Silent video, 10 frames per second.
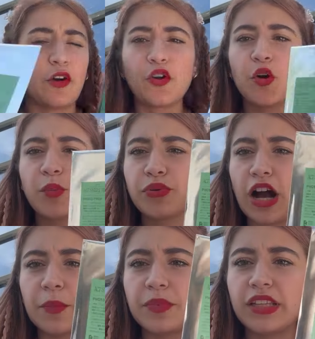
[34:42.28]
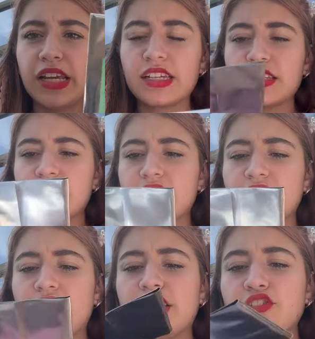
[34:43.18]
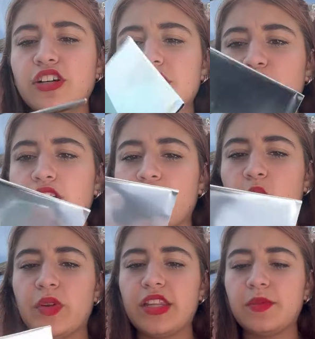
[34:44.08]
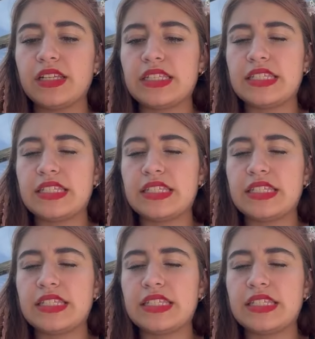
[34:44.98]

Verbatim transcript: photo prop, like uh, lucky draws. We're gonna open them. Let's